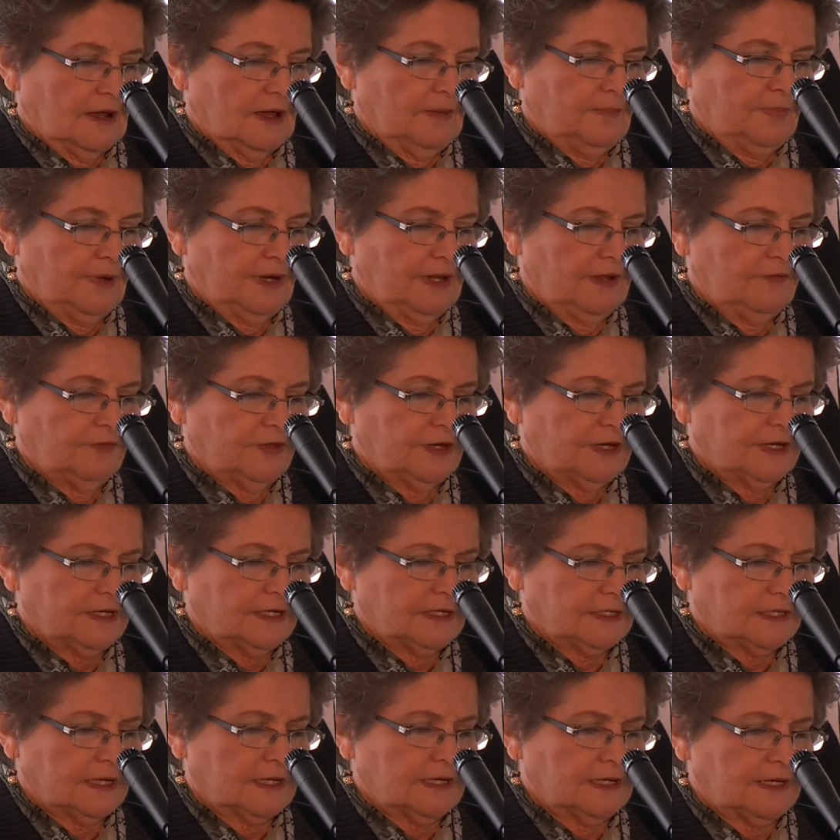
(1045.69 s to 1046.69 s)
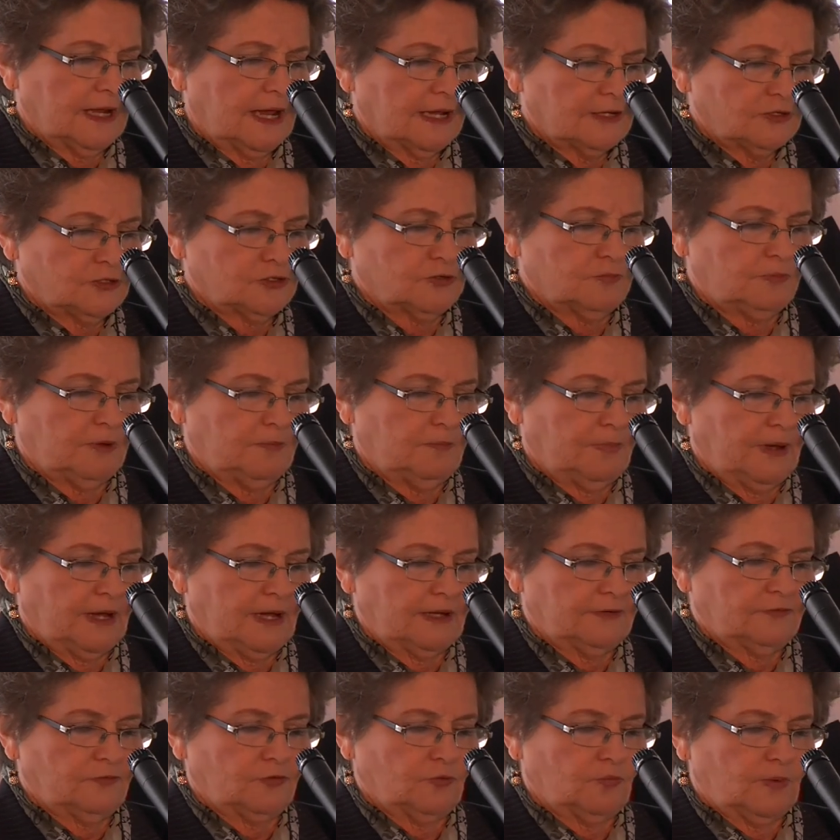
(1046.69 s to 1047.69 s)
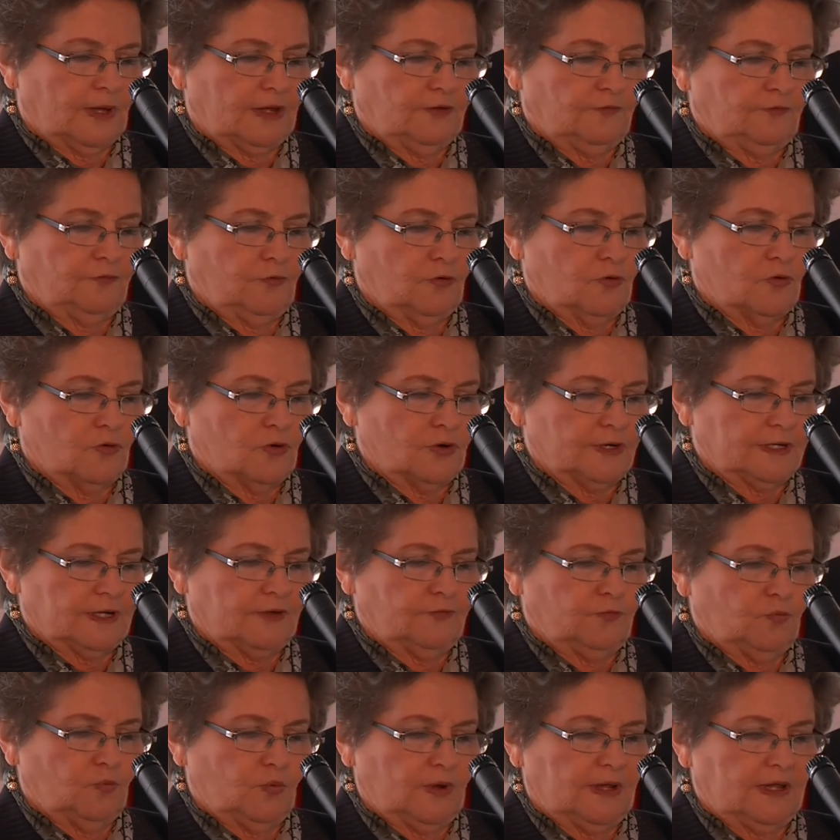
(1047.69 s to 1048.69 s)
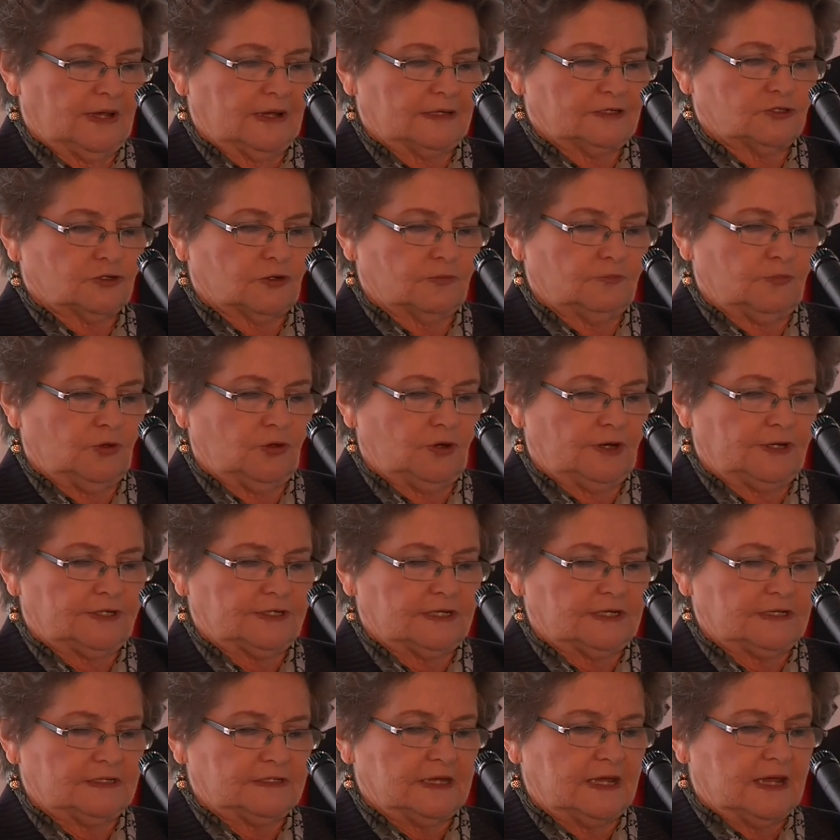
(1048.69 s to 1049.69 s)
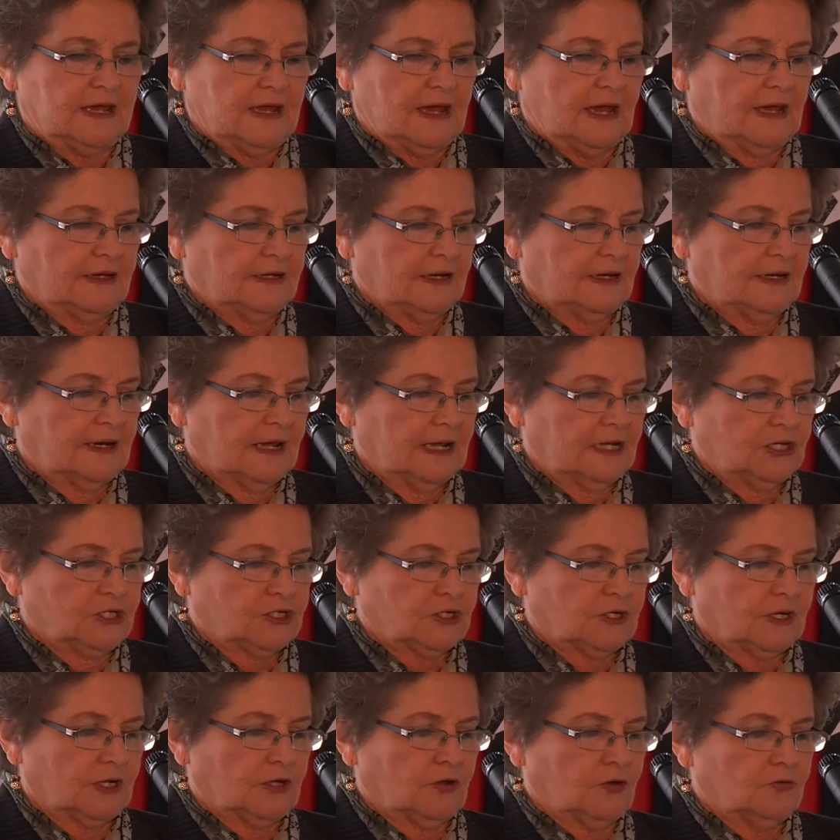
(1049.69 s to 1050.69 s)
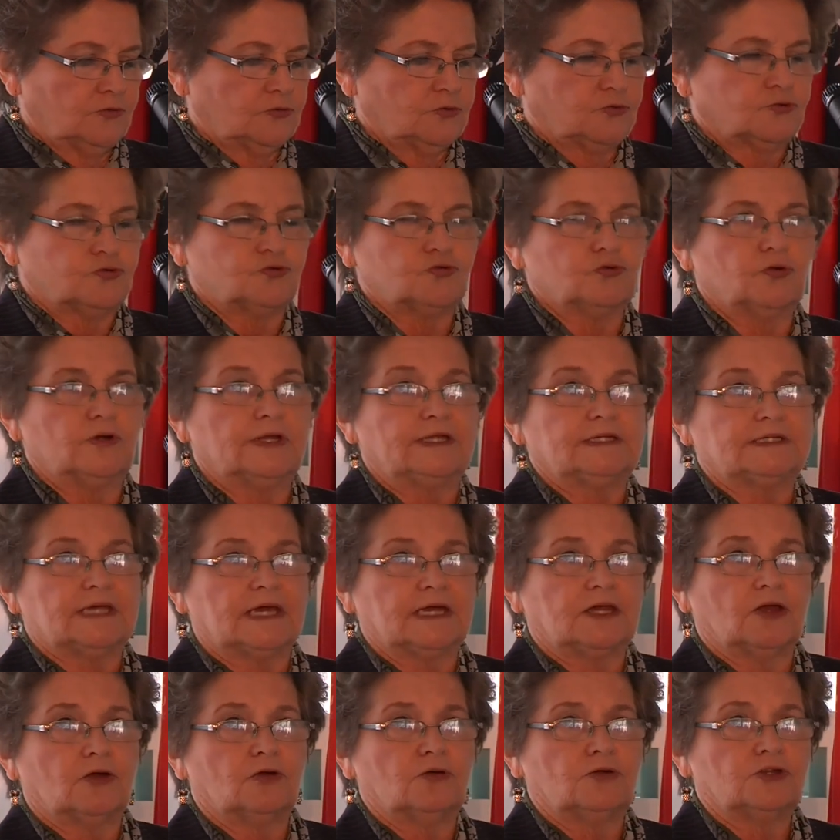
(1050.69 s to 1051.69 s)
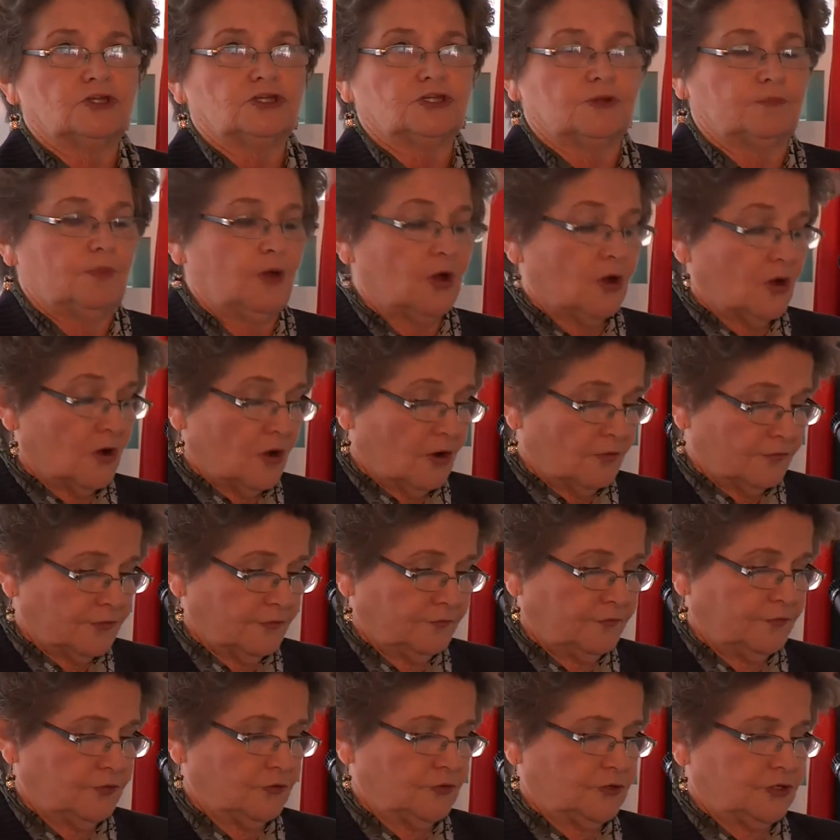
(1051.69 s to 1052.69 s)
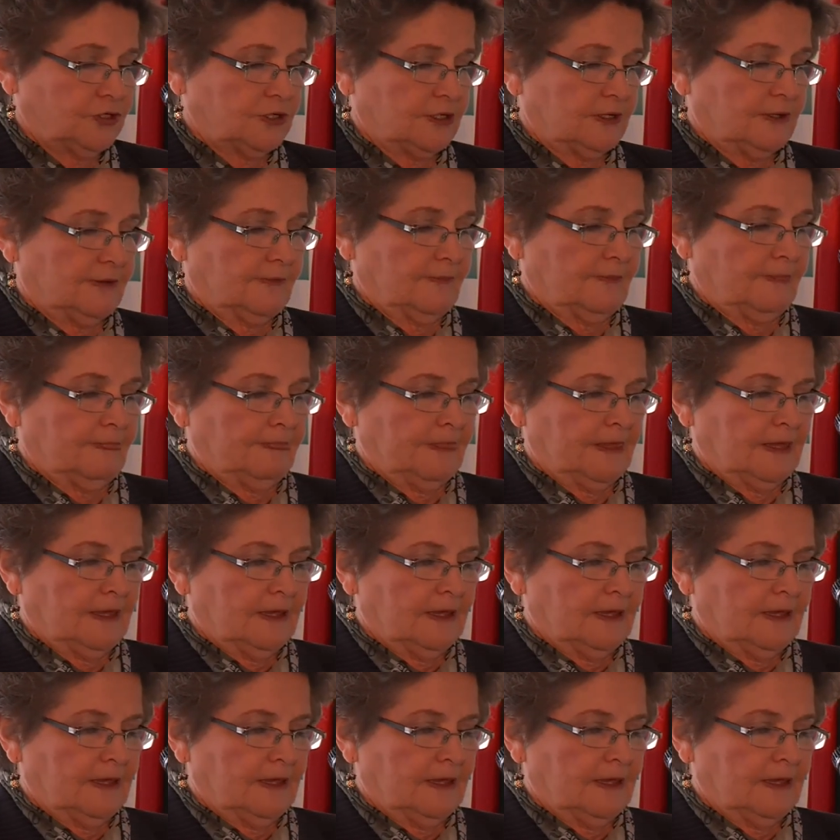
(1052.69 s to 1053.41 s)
I believe that it has to be part of the way forward if we as communities and a nation are going to truly take ownership of the future.